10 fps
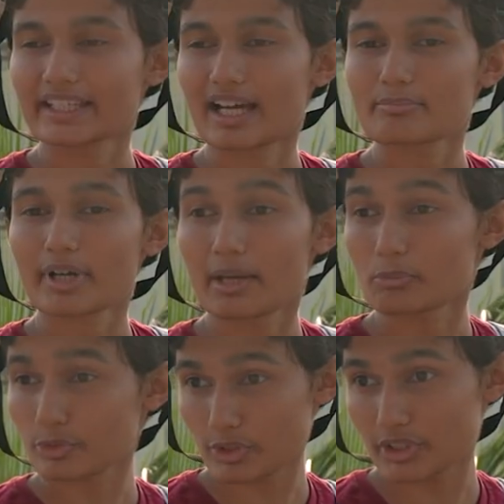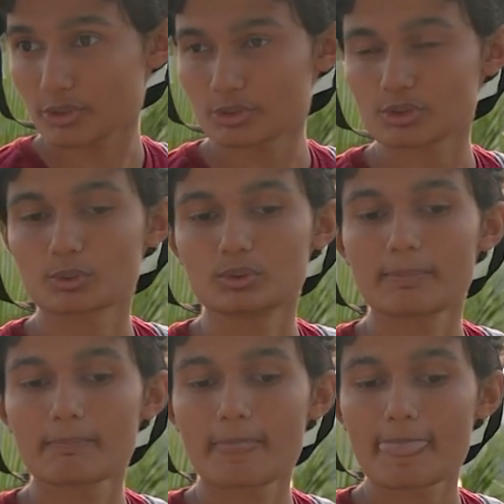camp, I moved to a new school
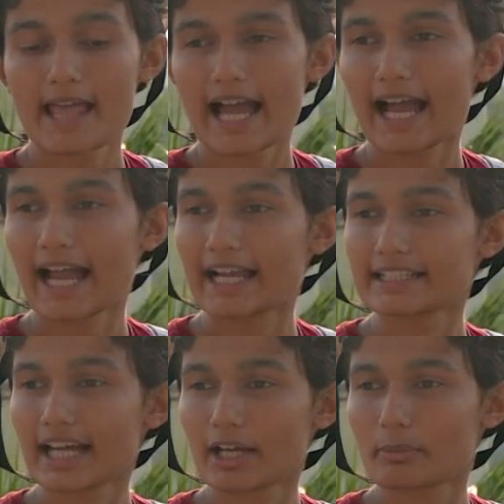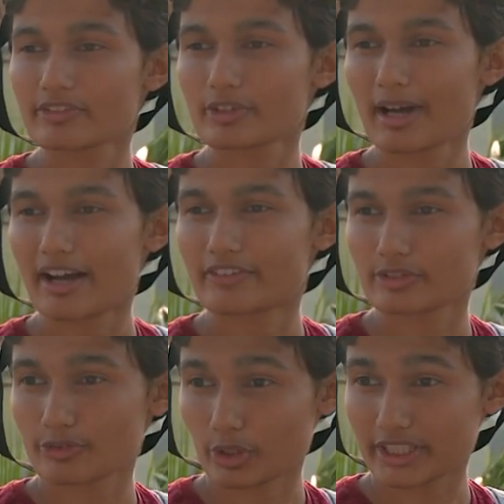and I went from
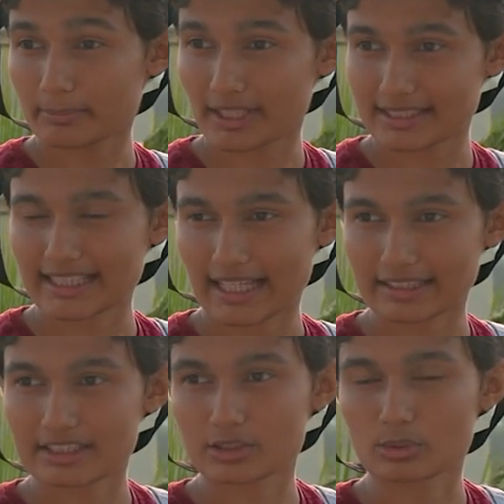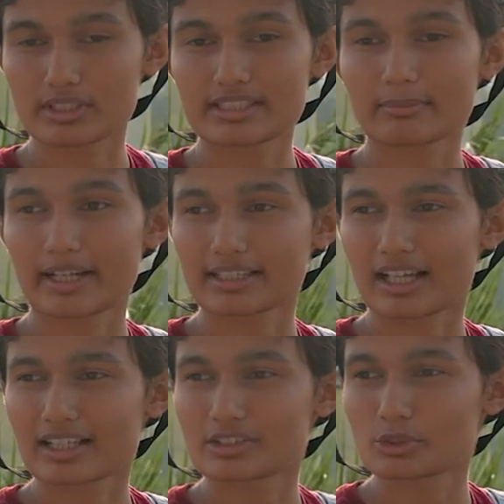having forty plus Catholic students in my
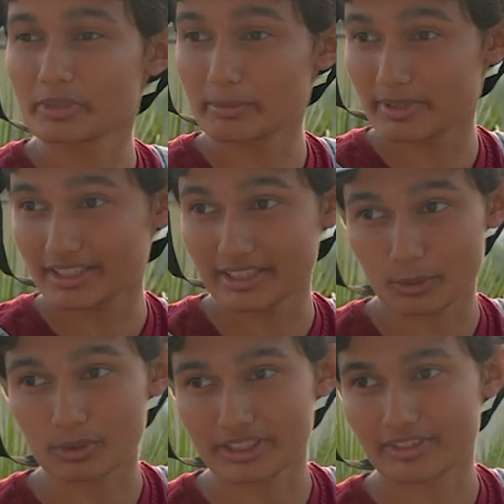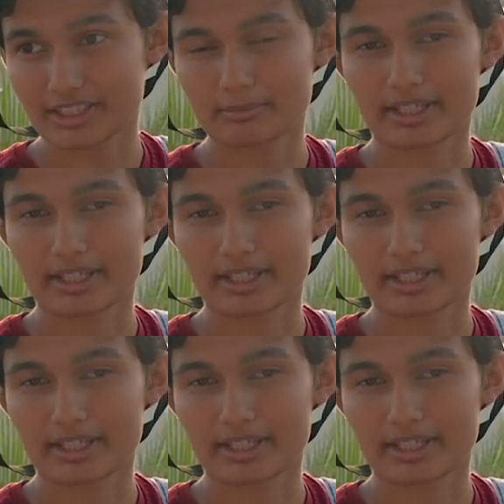class to me being the only one in